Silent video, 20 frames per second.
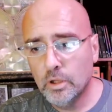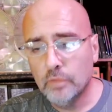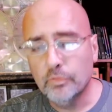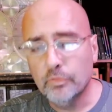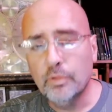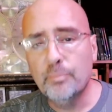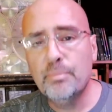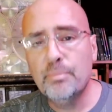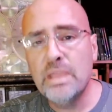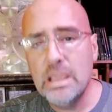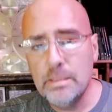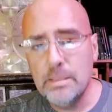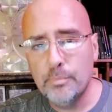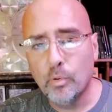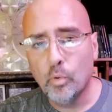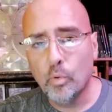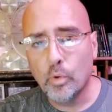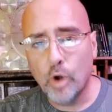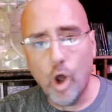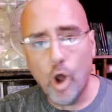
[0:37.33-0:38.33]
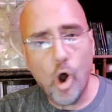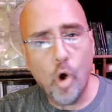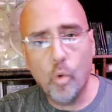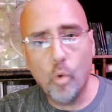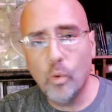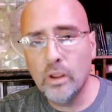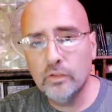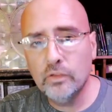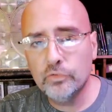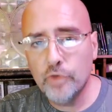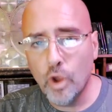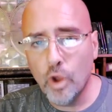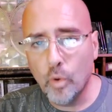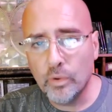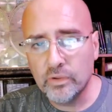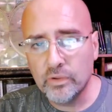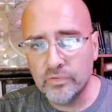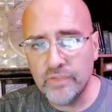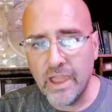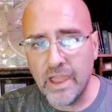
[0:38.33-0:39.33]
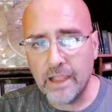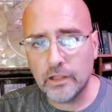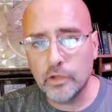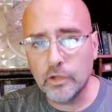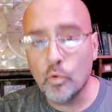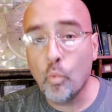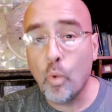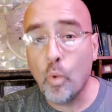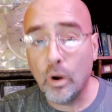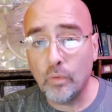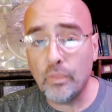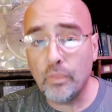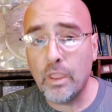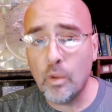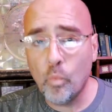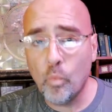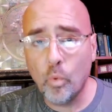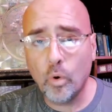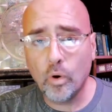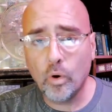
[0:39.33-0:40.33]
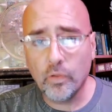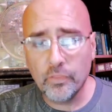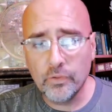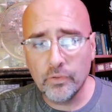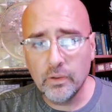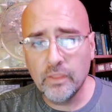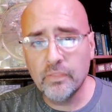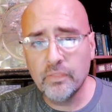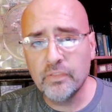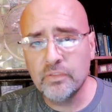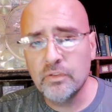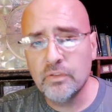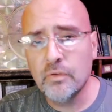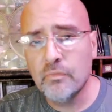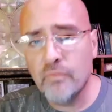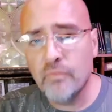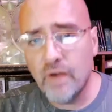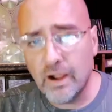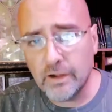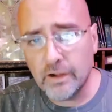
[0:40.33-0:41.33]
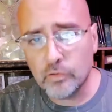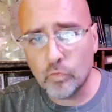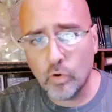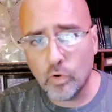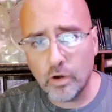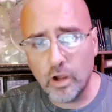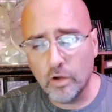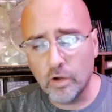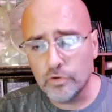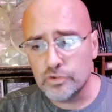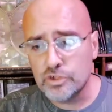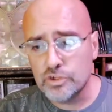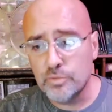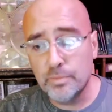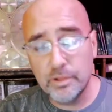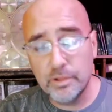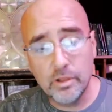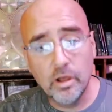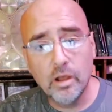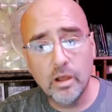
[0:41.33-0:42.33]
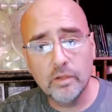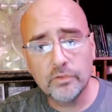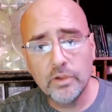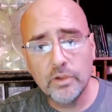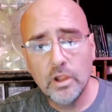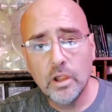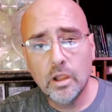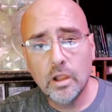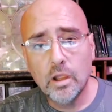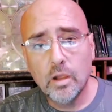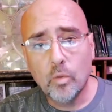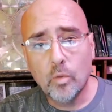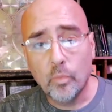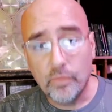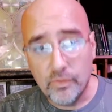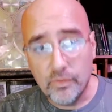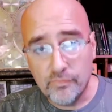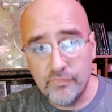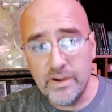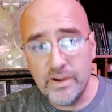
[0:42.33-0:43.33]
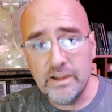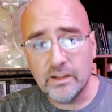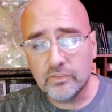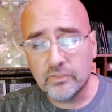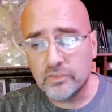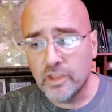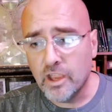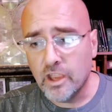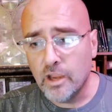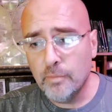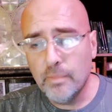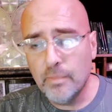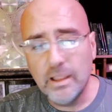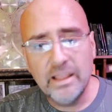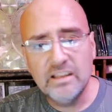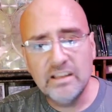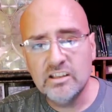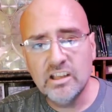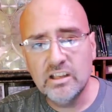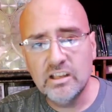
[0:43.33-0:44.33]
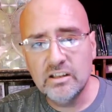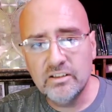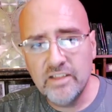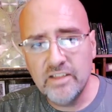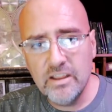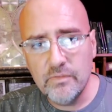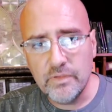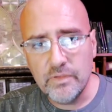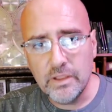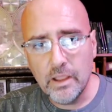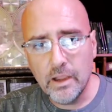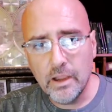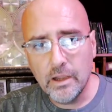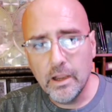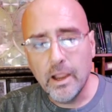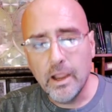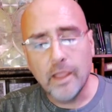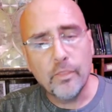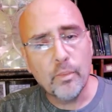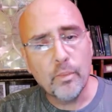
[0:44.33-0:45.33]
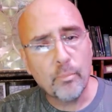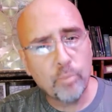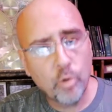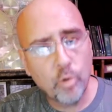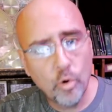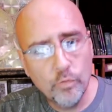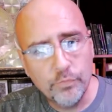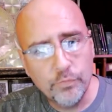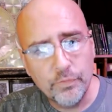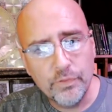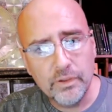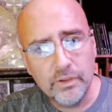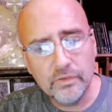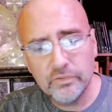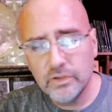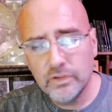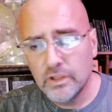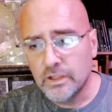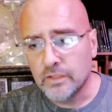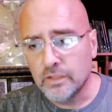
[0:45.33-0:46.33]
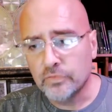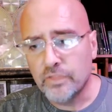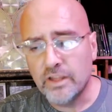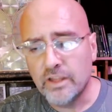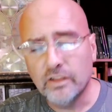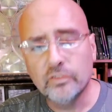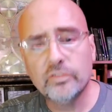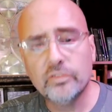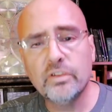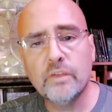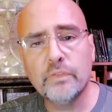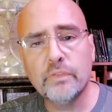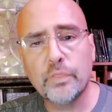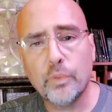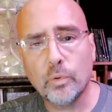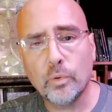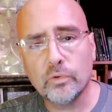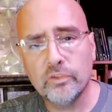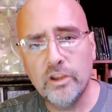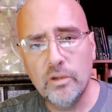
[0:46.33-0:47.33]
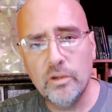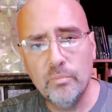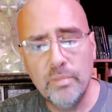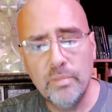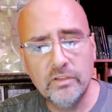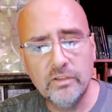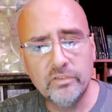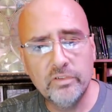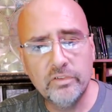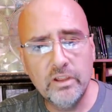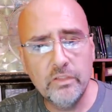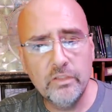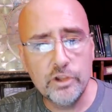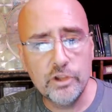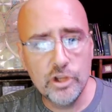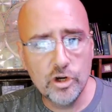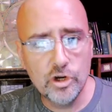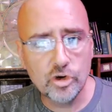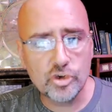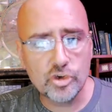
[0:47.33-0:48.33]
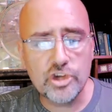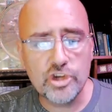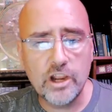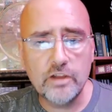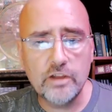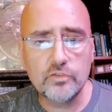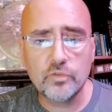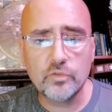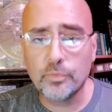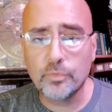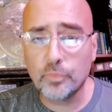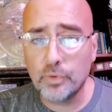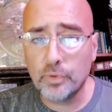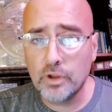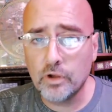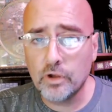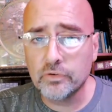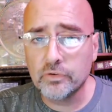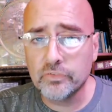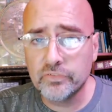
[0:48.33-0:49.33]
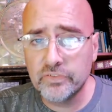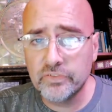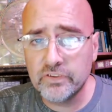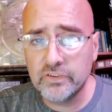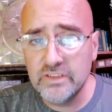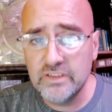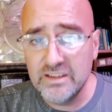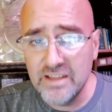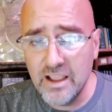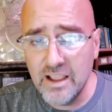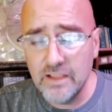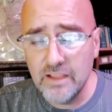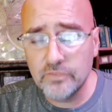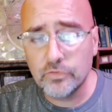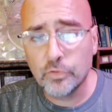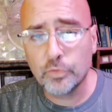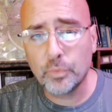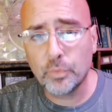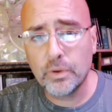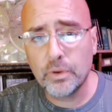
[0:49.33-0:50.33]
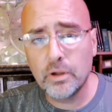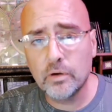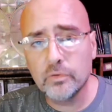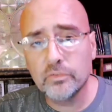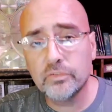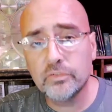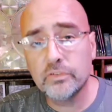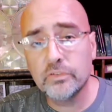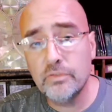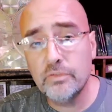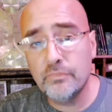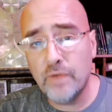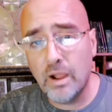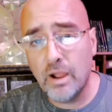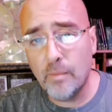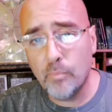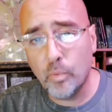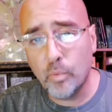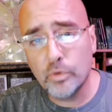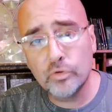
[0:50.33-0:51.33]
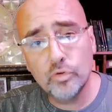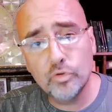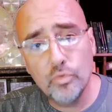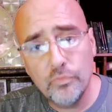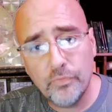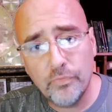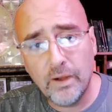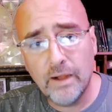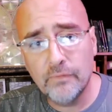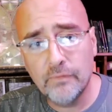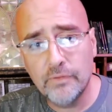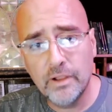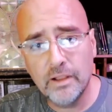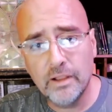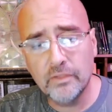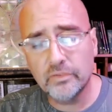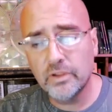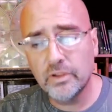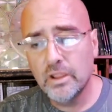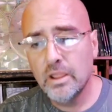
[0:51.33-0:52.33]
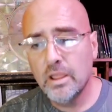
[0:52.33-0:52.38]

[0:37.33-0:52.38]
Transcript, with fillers: The people would always know exactly where they were in the, in the divine chronology, because when the Phoenix came, it didn't deviate. And the proof of this is that in seven thirteen B C, the year changed from three hundred sixty days to three hundred sixty-five point two five days.